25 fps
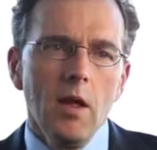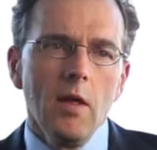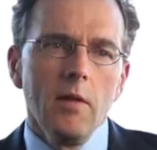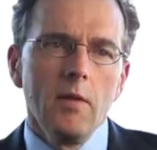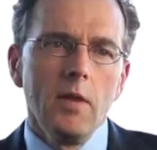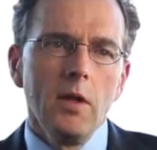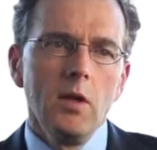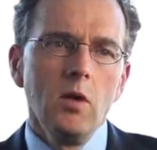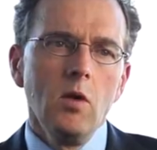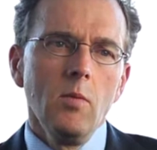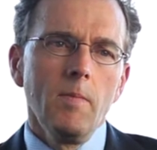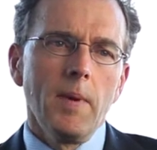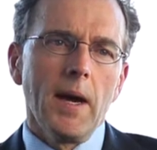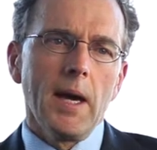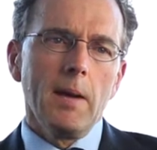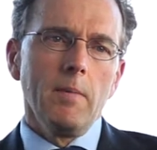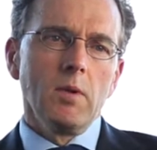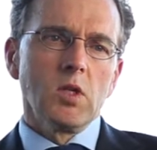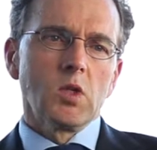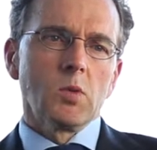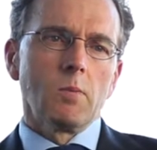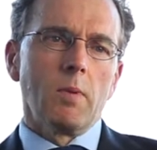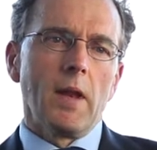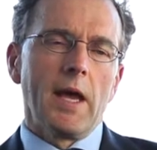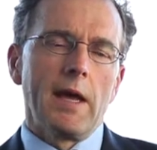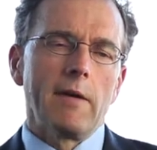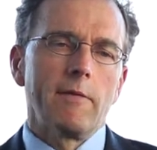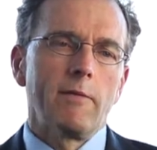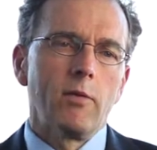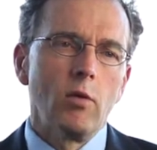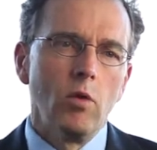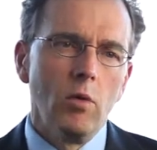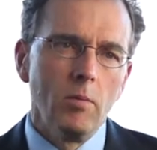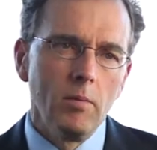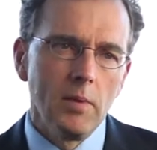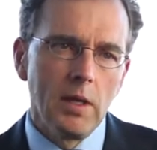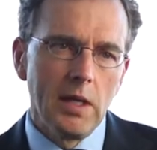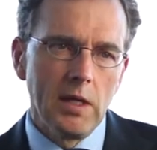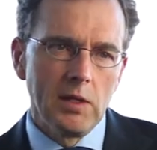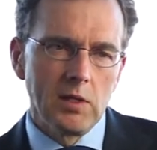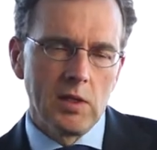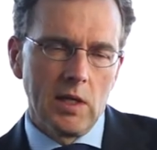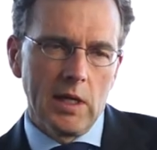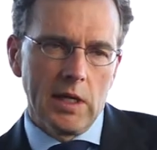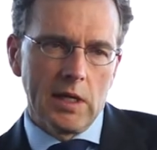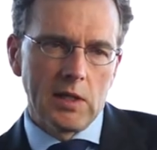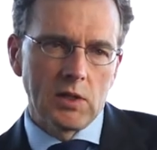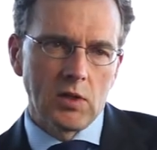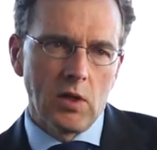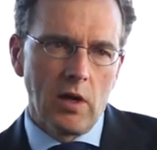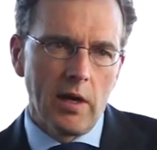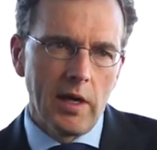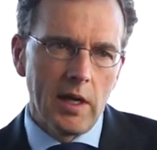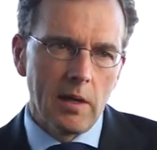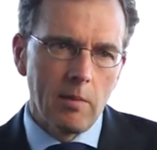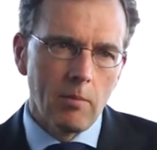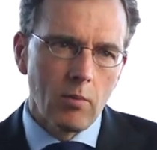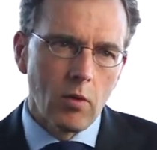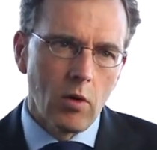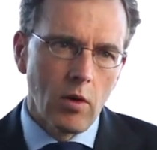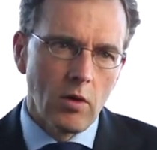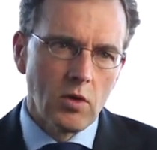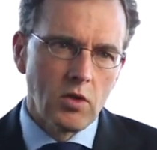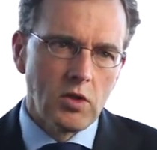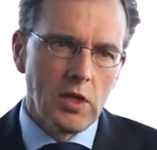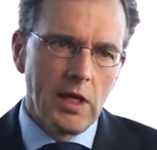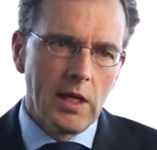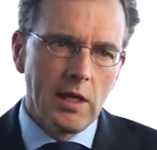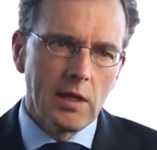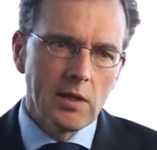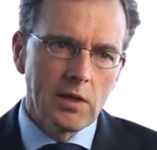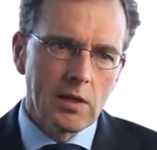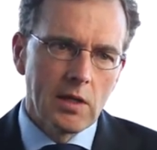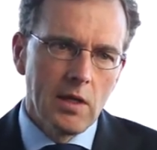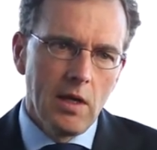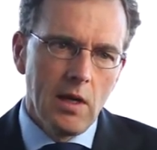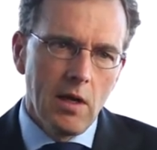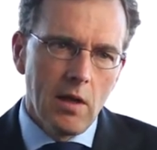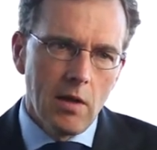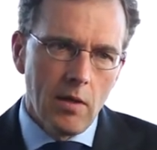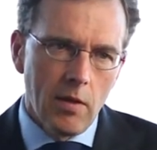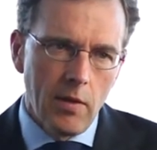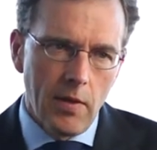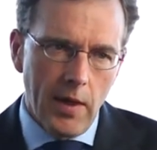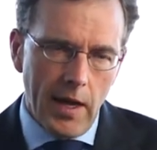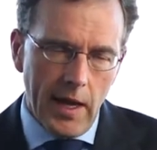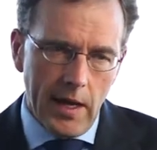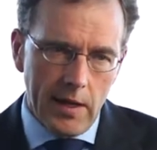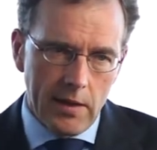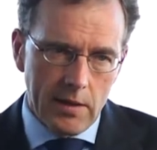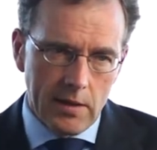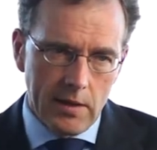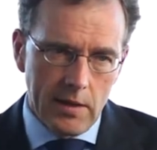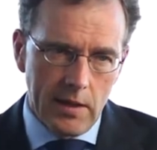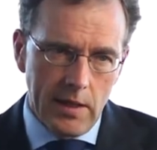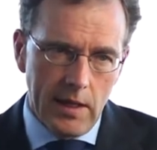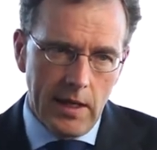The new payments platform is an exciting project that